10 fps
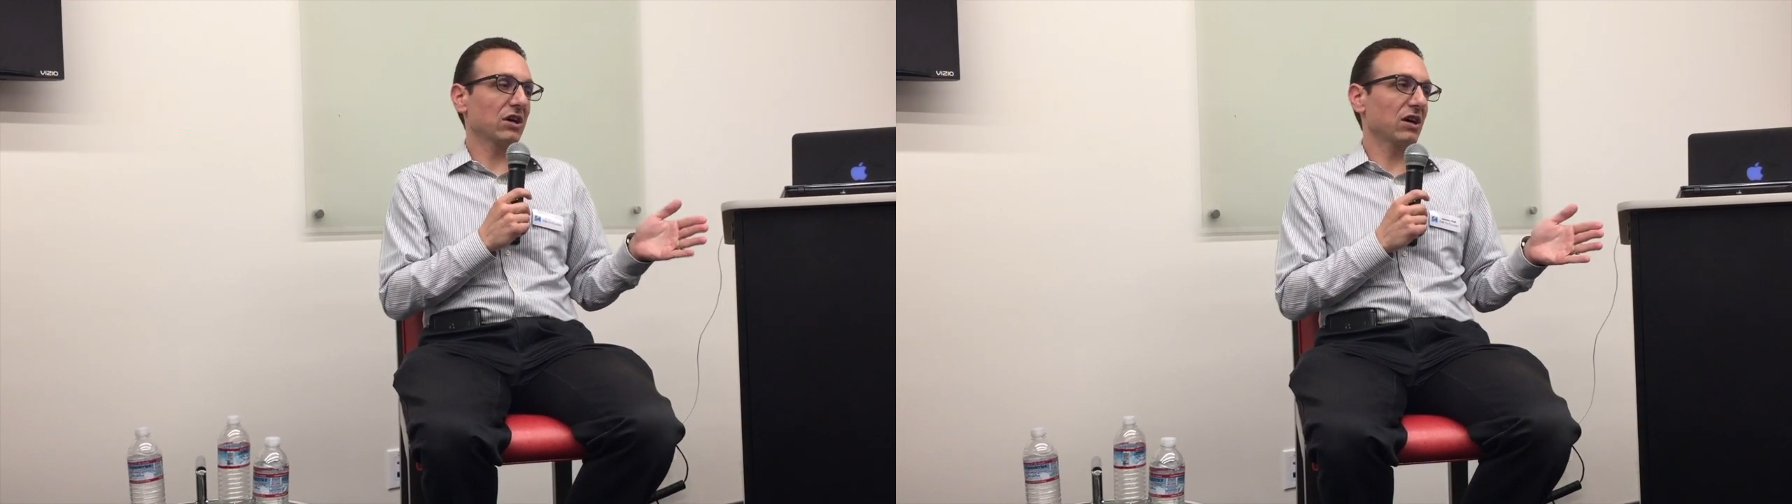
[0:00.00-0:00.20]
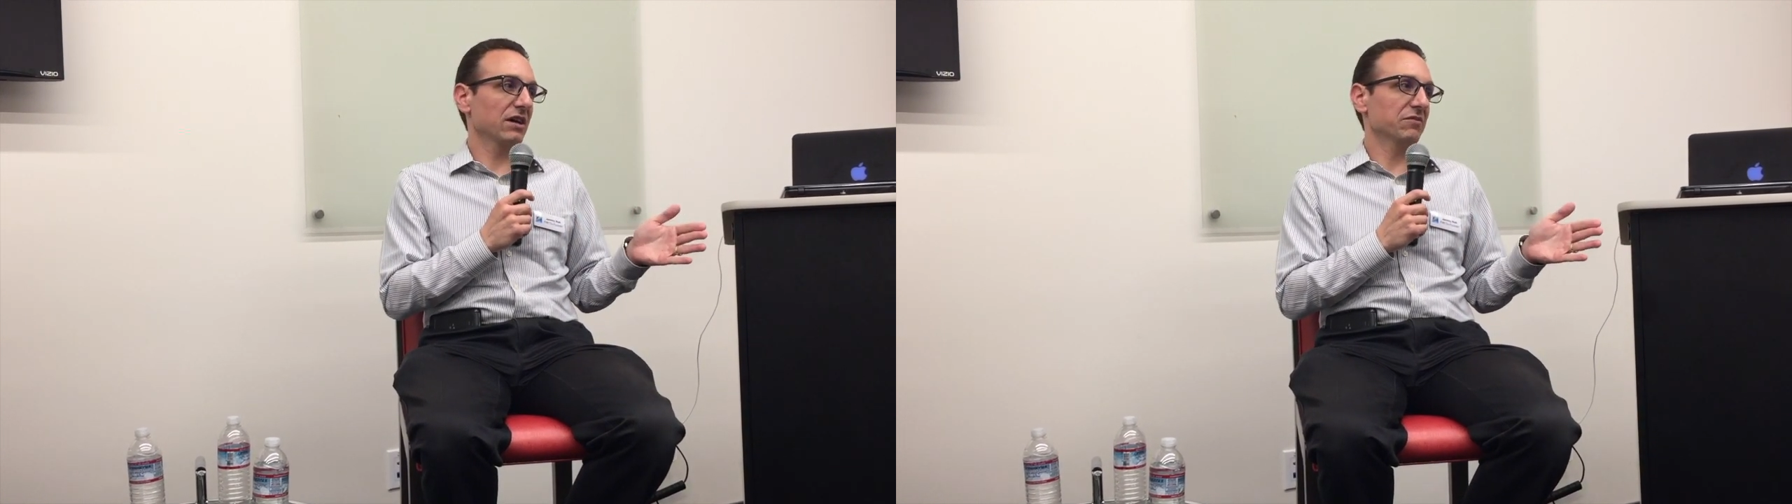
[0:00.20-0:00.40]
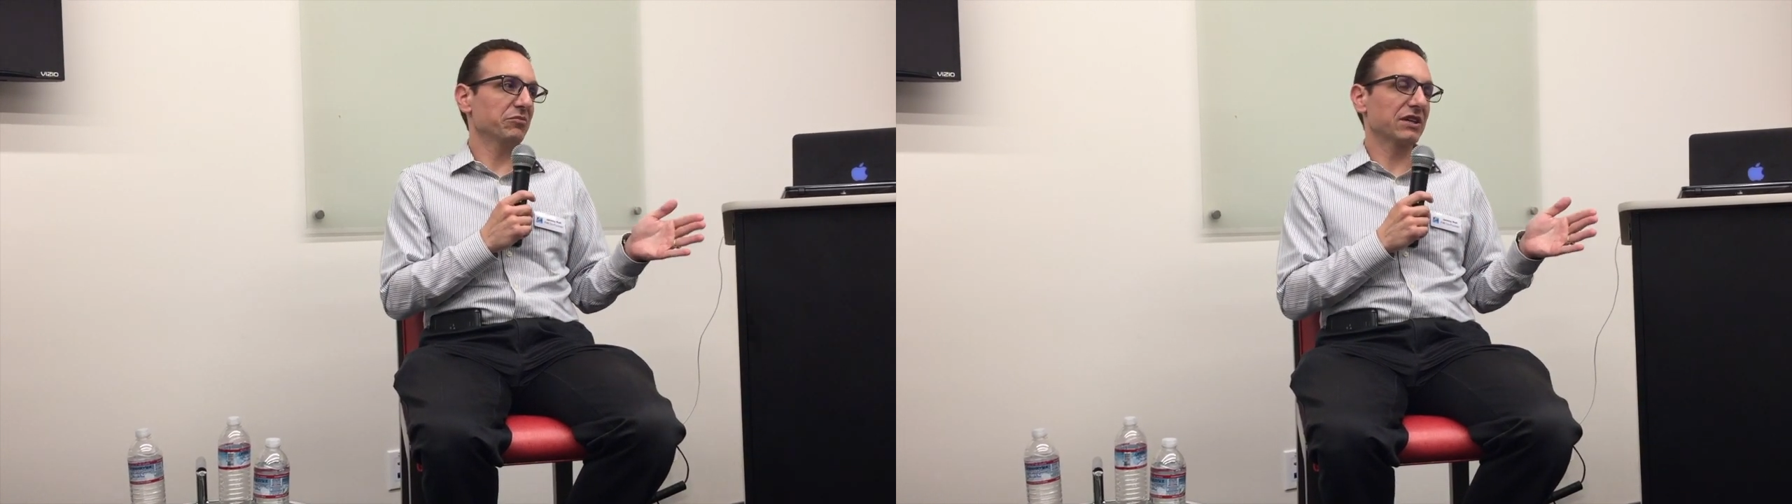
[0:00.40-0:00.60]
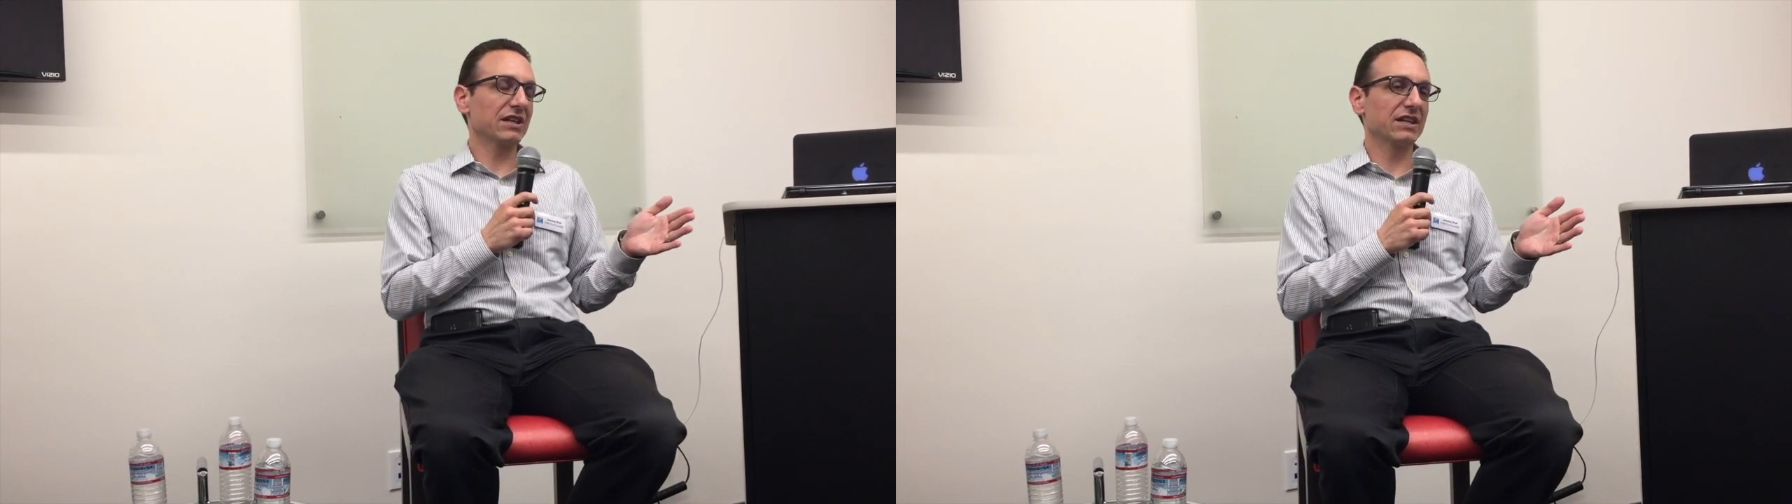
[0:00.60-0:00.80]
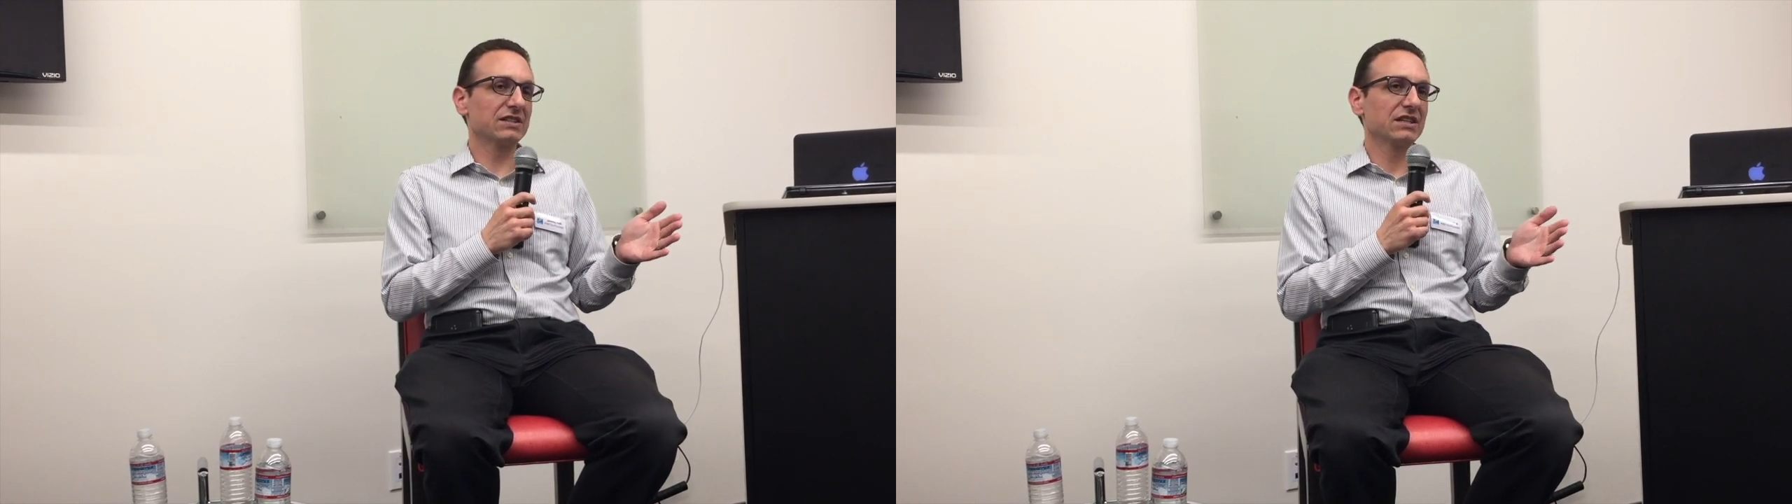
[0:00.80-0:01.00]
a con
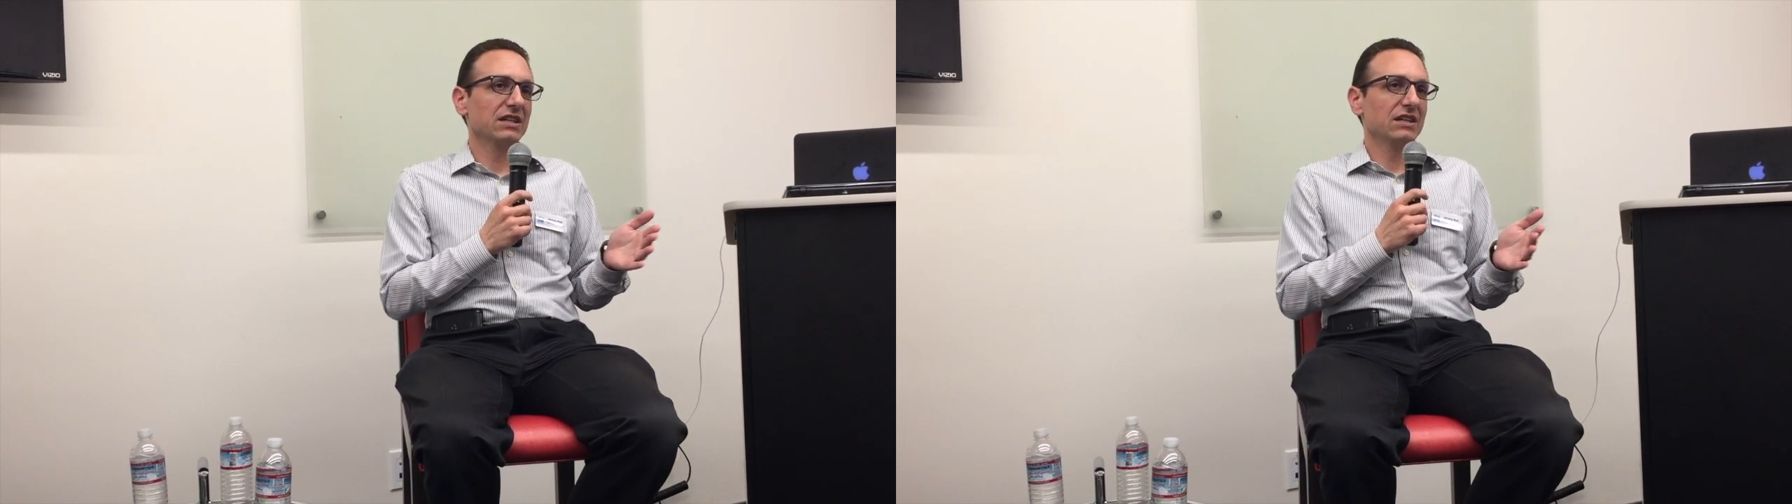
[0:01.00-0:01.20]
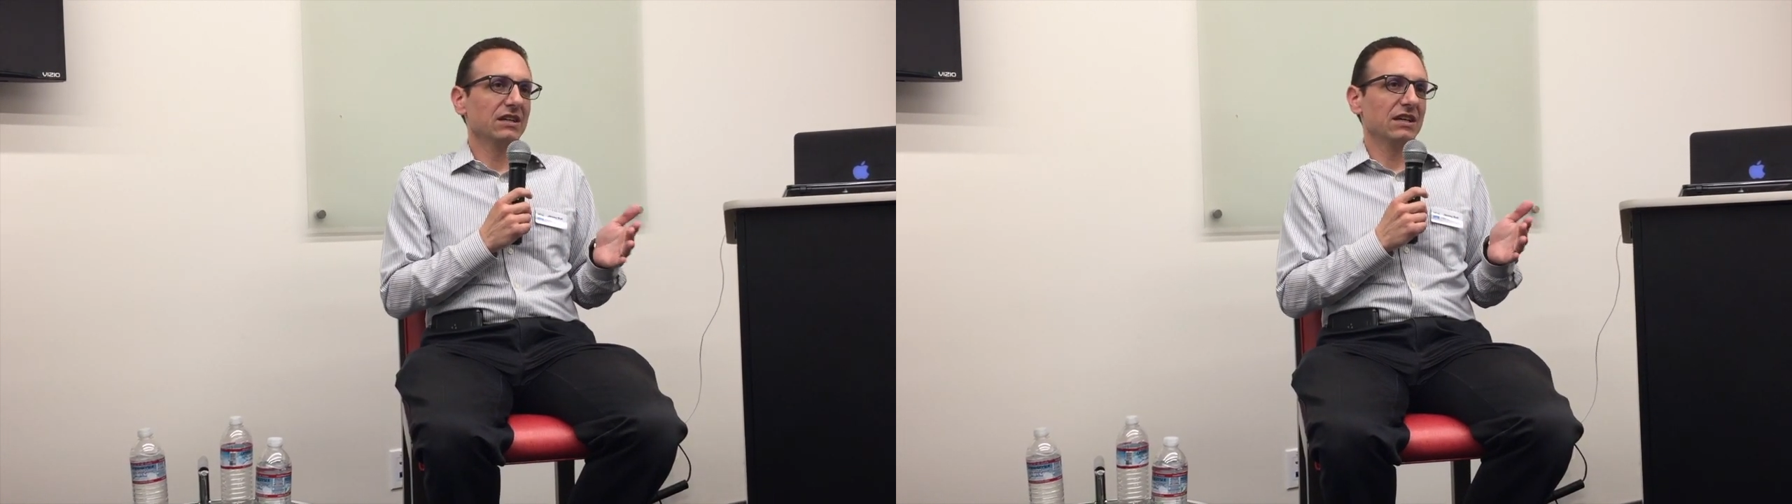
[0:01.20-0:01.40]
because